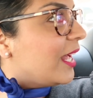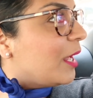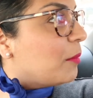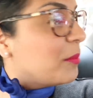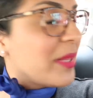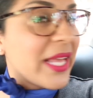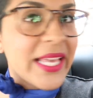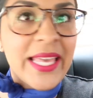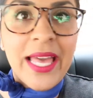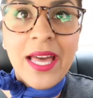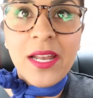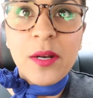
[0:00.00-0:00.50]
I'm
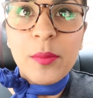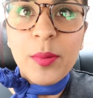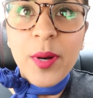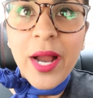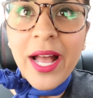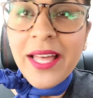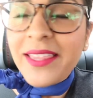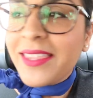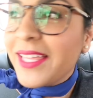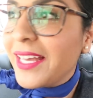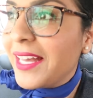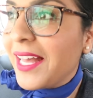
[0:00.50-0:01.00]
like out of
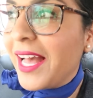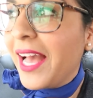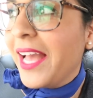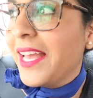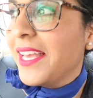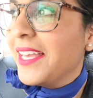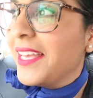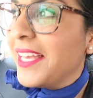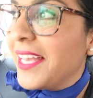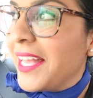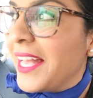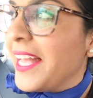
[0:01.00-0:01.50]
breath.
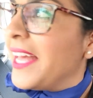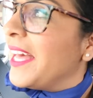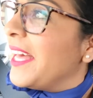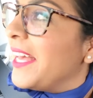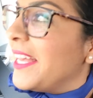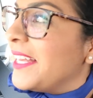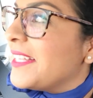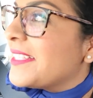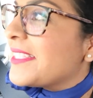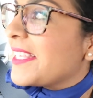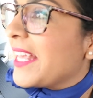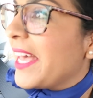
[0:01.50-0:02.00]

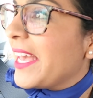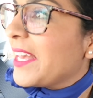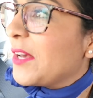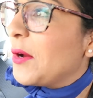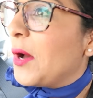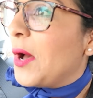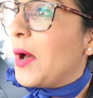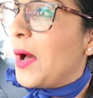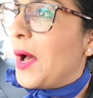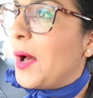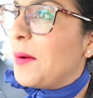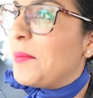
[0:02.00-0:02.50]
It's like,
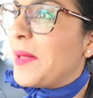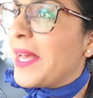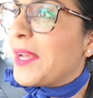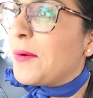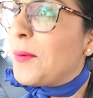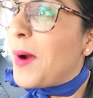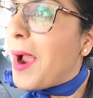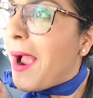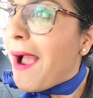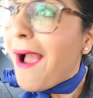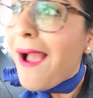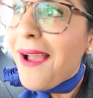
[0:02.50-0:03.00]
I'm like,
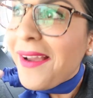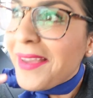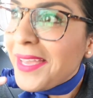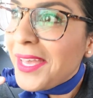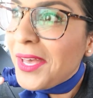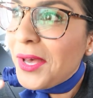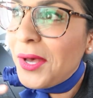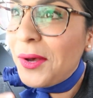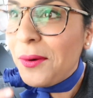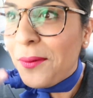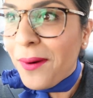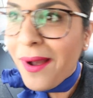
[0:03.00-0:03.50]
where are
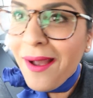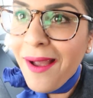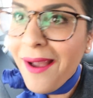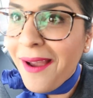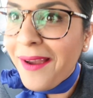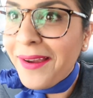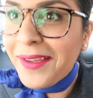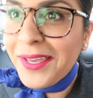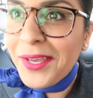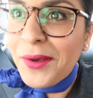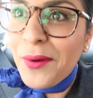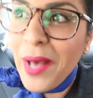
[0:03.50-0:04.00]
you? Where
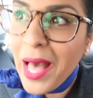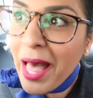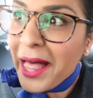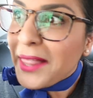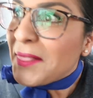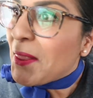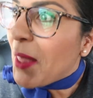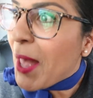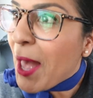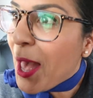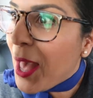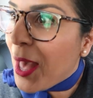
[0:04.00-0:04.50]
are you?
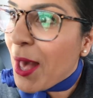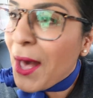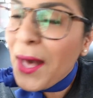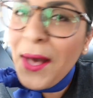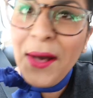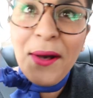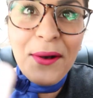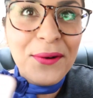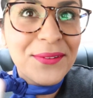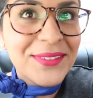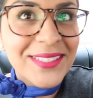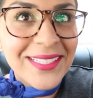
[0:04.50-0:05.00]

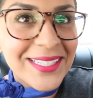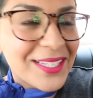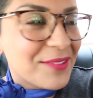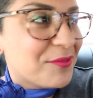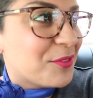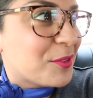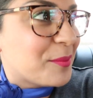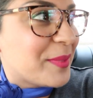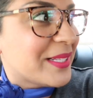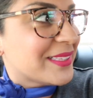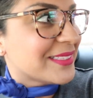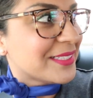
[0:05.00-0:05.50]
Hello. Looking
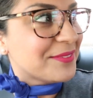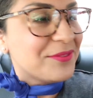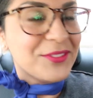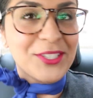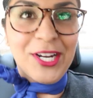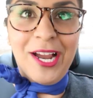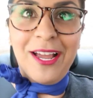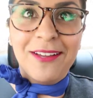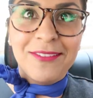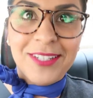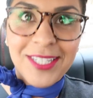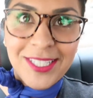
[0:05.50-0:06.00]
for my Lyft
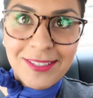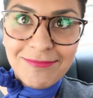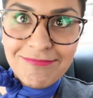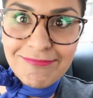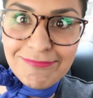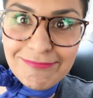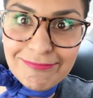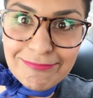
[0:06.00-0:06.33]
driver.